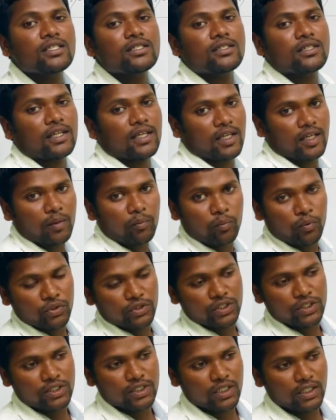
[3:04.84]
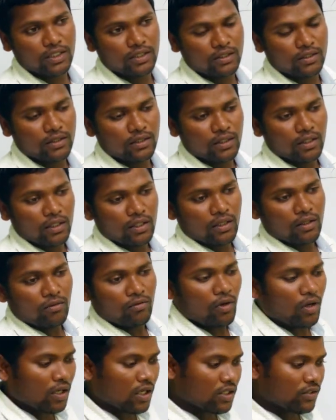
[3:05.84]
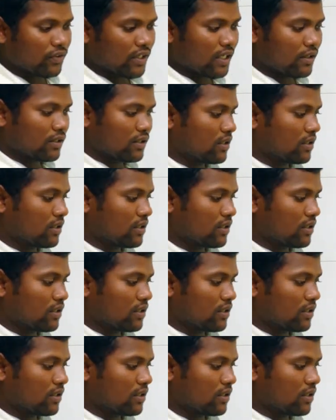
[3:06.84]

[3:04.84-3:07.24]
same position. Or else we can